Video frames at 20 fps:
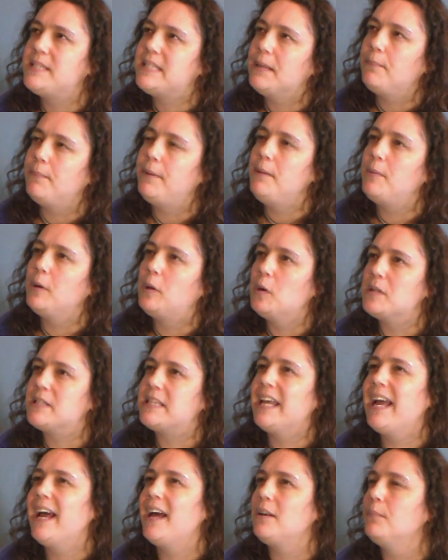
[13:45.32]
simply
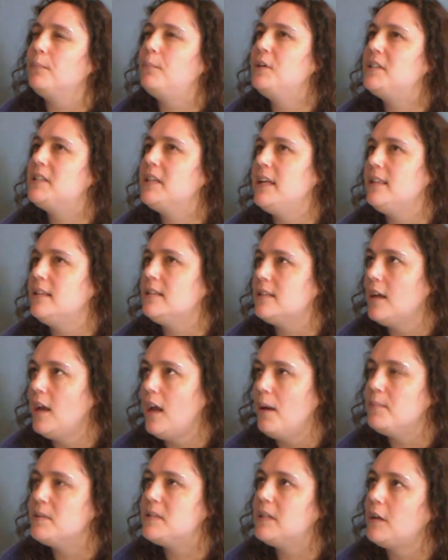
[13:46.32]
because they hadn't put it
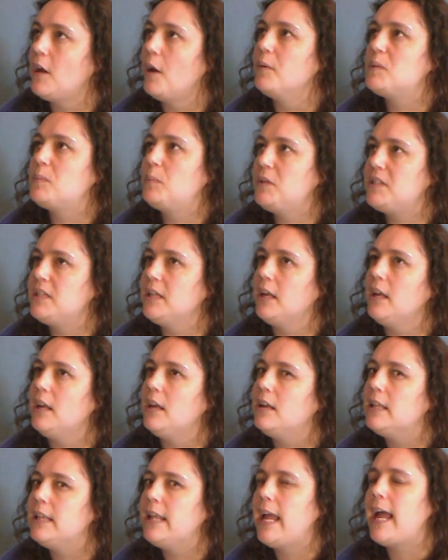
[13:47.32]
in the terms that I was
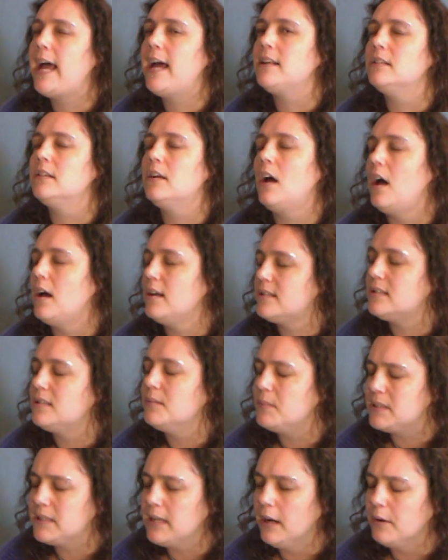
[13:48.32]
putting it in, and they hadn't
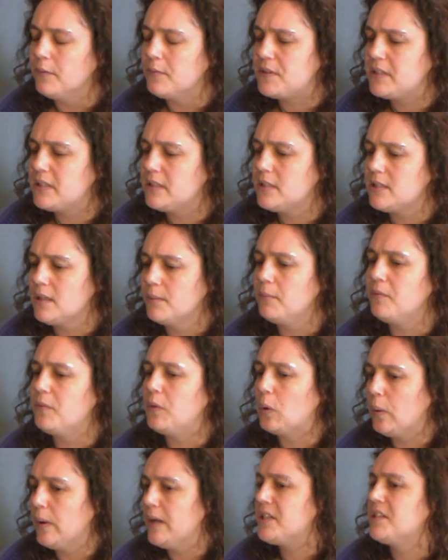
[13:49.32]
asked themselves
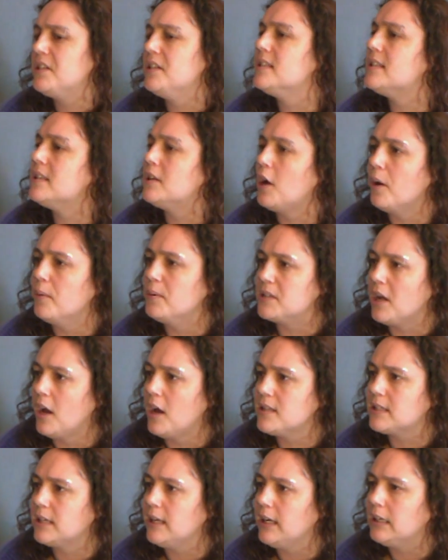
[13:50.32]
some of the questions that
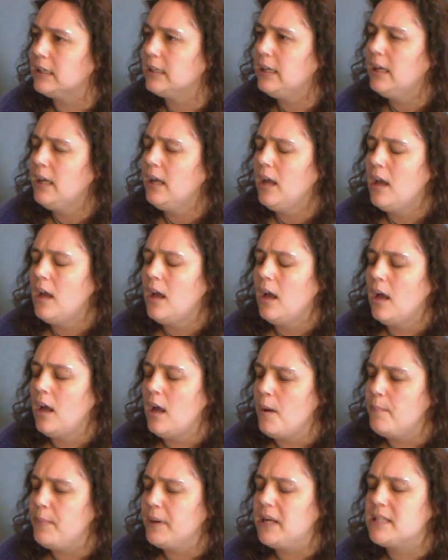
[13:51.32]
I was asking,
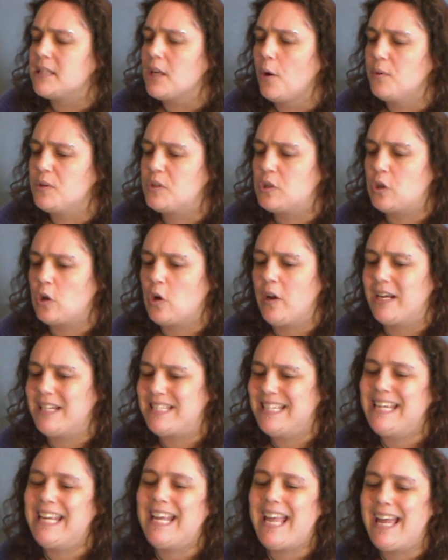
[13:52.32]
because I was
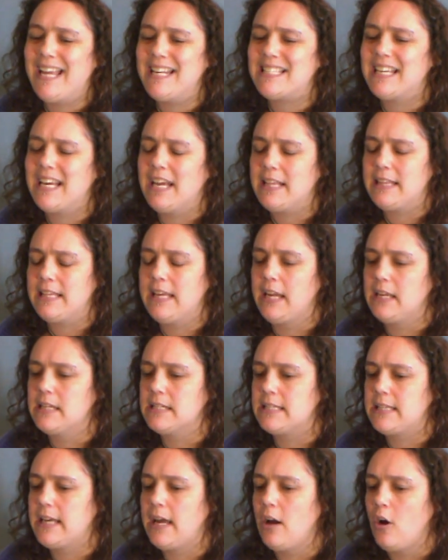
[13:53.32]
trying to get at
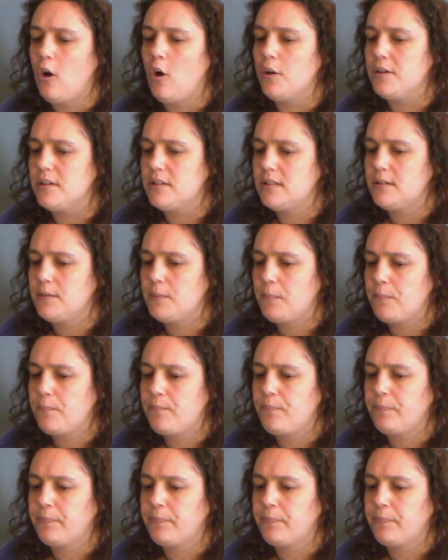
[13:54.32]
things that aren't